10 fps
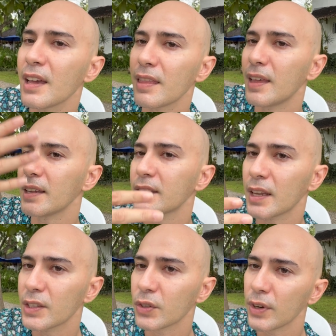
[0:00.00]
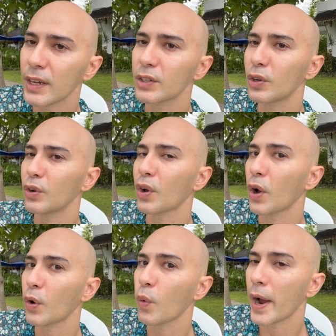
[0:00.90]
this sunscreen to look
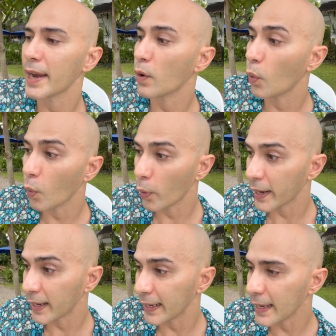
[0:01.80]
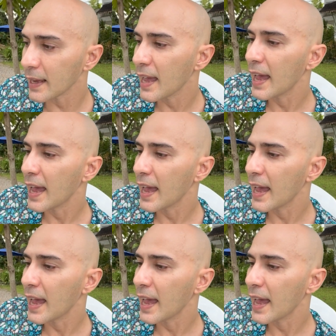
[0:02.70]
quite oily